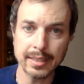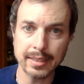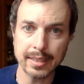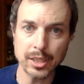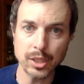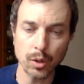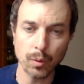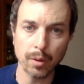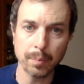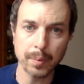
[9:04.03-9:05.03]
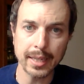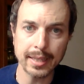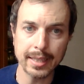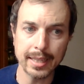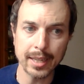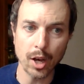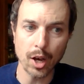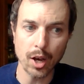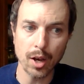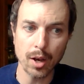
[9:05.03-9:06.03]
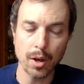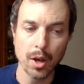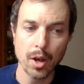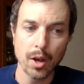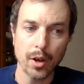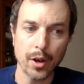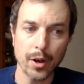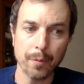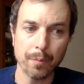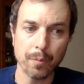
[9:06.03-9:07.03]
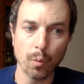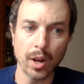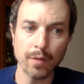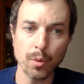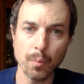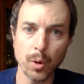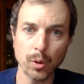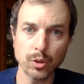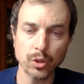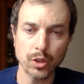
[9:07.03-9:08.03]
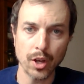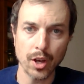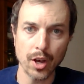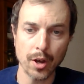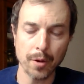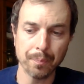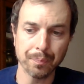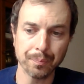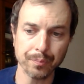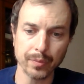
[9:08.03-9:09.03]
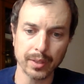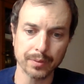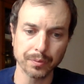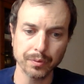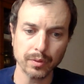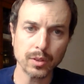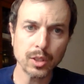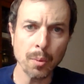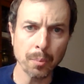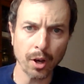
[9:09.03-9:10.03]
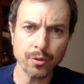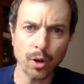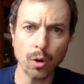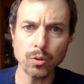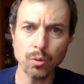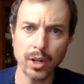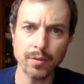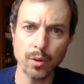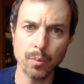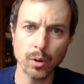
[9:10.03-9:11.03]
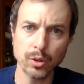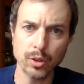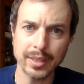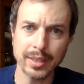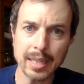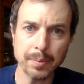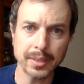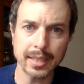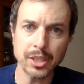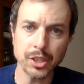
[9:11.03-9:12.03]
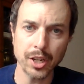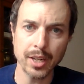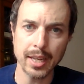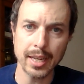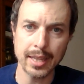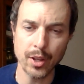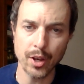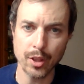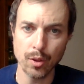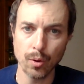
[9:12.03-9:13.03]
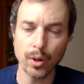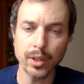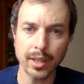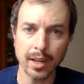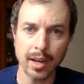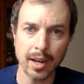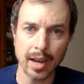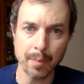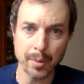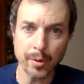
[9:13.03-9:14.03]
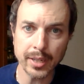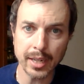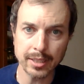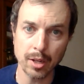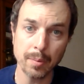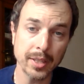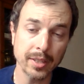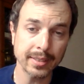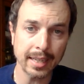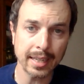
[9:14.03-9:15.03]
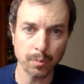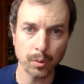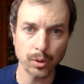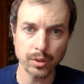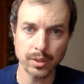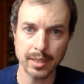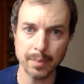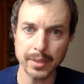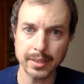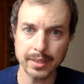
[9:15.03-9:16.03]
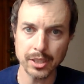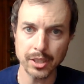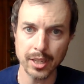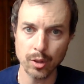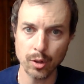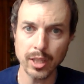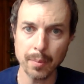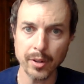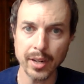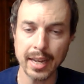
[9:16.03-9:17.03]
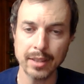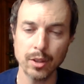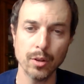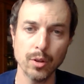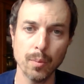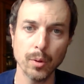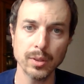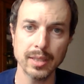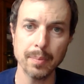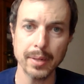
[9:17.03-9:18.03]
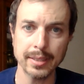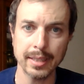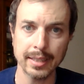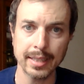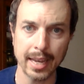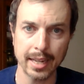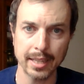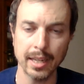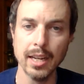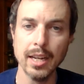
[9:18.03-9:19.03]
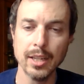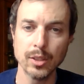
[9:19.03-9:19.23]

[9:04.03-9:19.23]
this station will be the uh, um, one of the most um, profound, one of the most deep station in uh, North uh, America. It's going to be the second most deepest station in North America and the, the most deepest in Canada.